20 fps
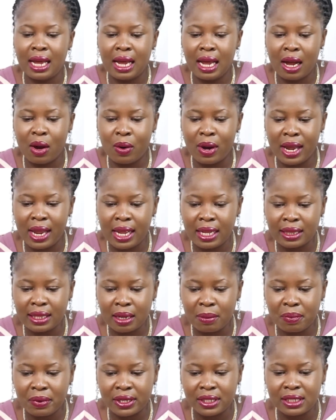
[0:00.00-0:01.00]
our
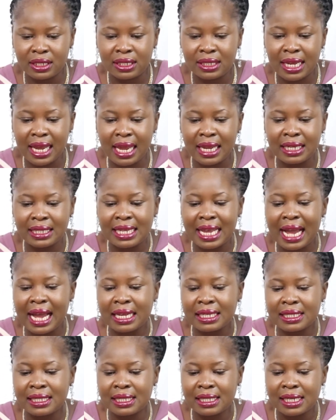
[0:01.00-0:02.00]
enterprises. It
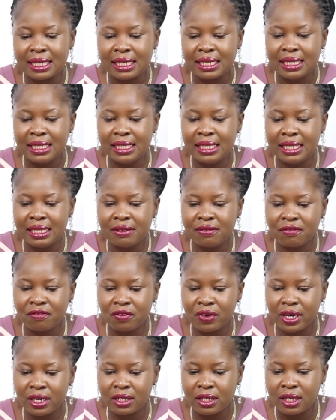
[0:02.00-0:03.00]
has
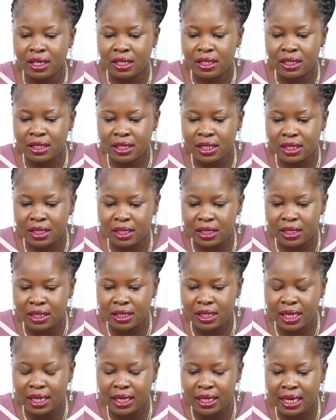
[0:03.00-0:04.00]
different stages.
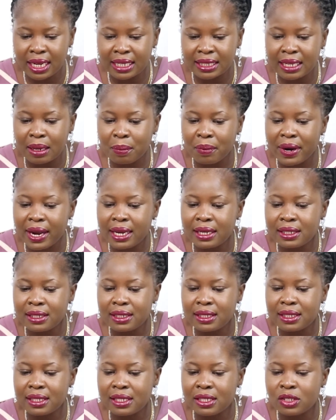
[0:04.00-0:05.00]
Then
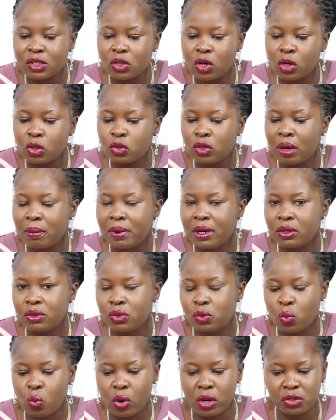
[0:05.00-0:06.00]
enterprise is also about
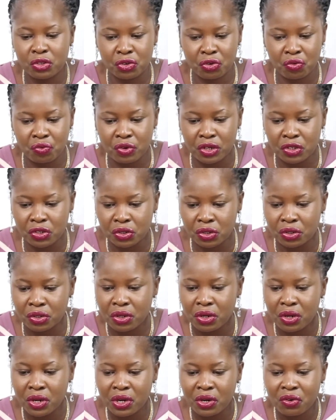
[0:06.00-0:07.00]
wealth creation,
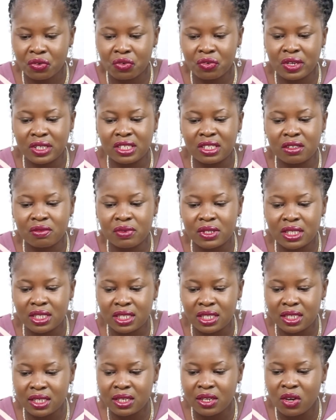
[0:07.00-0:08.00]

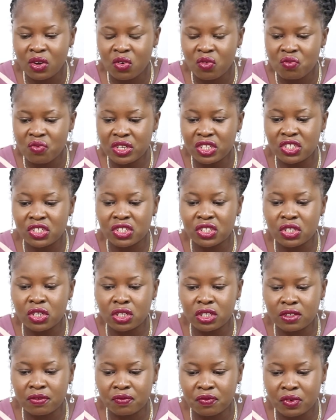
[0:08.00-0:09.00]
creativity,
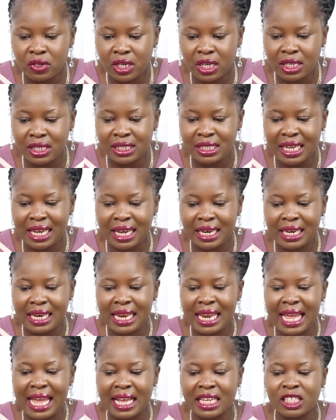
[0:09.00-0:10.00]
resourcefulness, and
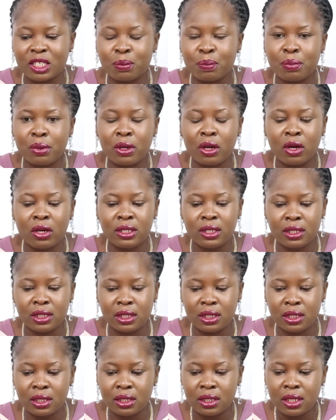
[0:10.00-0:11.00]

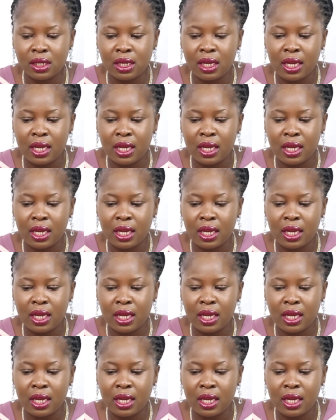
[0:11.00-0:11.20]
exploiting